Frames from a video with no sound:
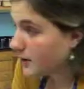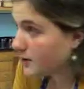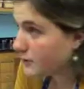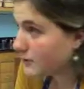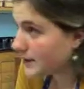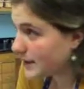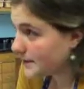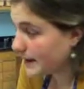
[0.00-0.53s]
It
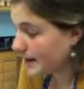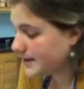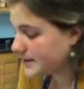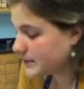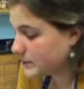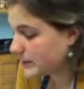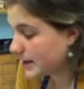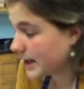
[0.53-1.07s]
really depends
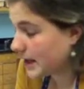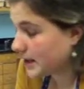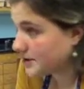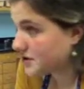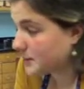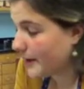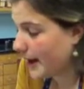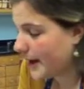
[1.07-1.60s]
on what the
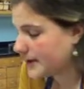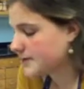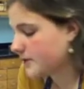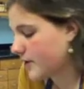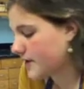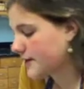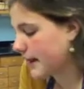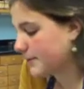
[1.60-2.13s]
telescope has.
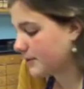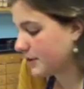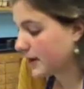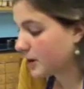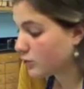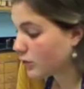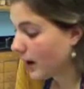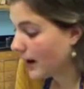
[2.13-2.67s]
For example,
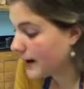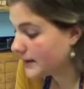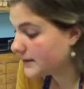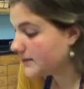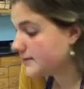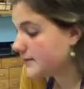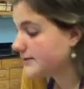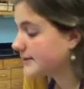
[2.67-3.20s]
the
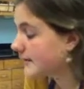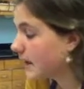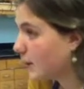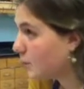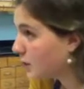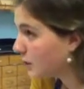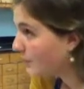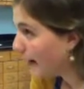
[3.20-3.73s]
Orion doesn't
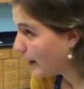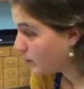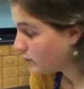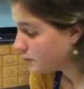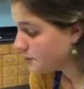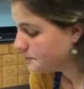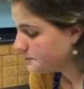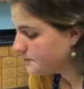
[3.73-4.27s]
come with a
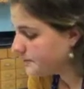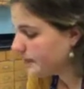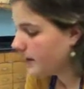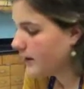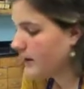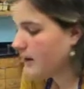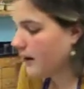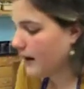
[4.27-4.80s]
mount,
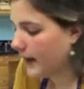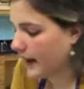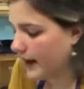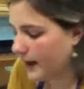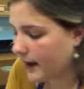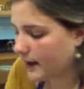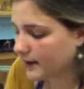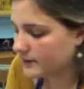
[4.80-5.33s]

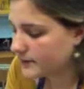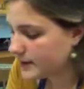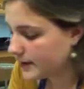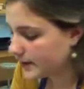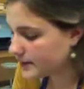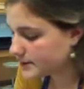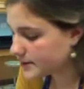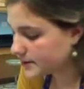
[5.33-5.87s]
and
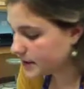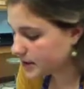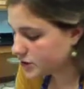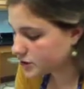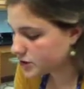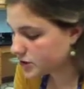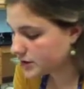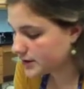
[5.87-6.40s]
the
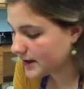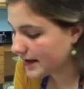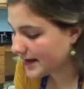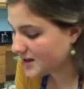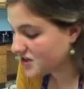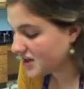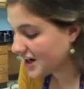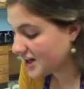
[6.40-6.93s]
Celestron
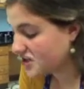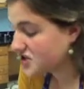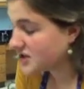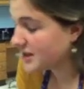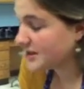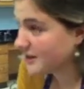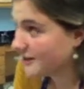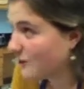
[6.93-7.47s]
Edge
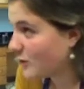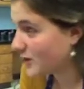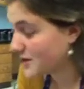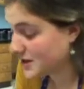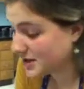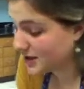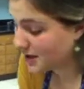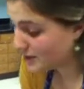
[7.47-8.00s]
HD
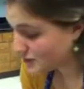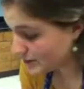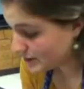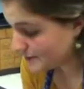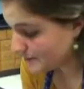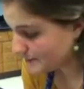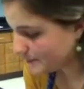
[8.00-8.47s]
1400,